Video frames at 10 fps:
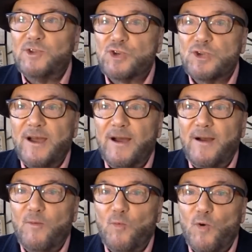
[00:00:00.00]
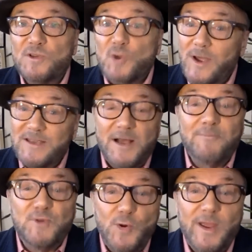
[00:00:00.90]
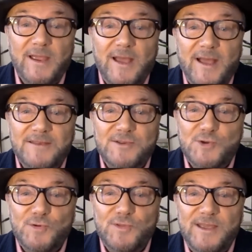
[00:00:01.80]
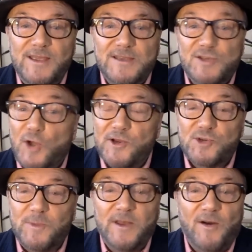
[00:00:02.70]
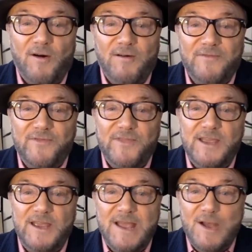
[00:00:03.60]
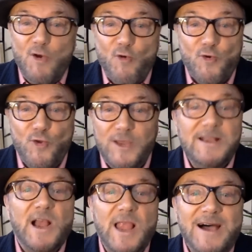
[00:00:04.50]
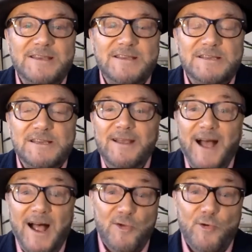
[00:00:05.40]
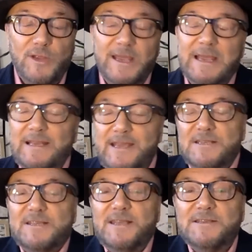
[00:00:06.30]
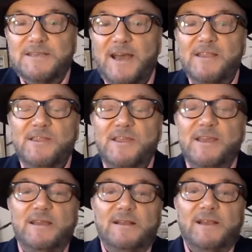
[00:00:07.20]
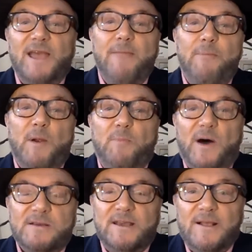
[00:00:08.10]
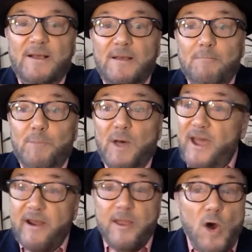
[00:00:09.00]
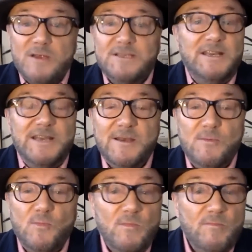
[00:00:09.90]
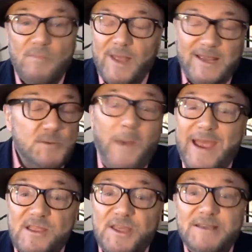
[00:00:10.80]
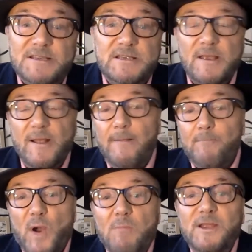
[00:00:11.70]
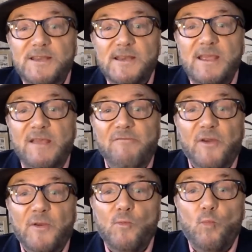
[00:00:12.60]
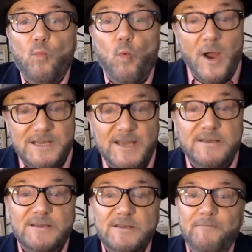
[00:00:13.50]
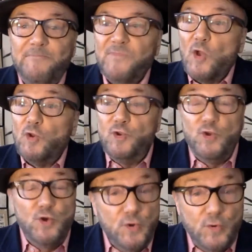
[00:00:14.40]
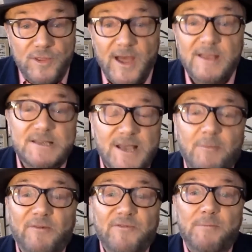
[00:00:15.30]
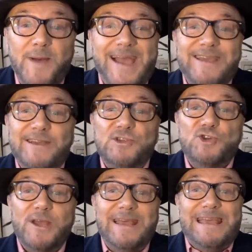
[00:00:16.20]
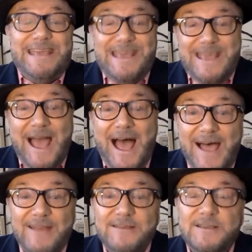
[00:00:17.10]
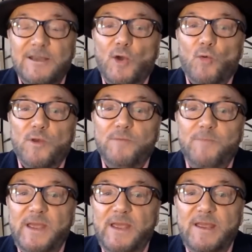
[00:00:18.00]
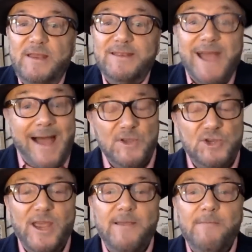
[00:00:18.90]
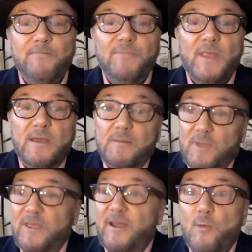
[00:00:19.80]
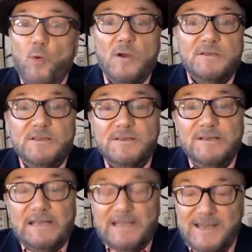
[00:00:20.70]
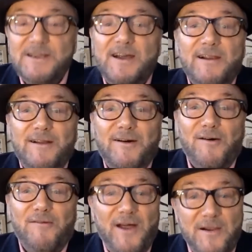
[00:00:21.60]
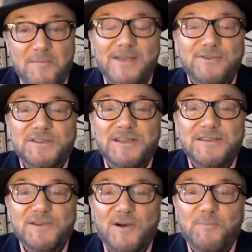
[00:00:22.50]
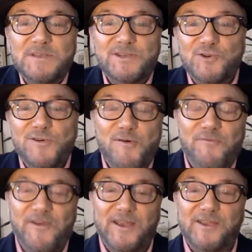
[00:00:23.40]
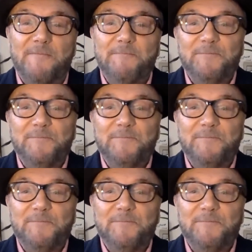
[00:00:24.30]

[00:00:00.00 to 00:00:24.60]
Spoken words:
which was quite some doing, and to the astonishment of the ruling class and the ruling elites inside the Labour Party. But there he was. He didn't expect this, probably didn't even want it, knew that some of the baggage he had would be damaging. But there he was, leader of Her Majesty's opposition. Go figure.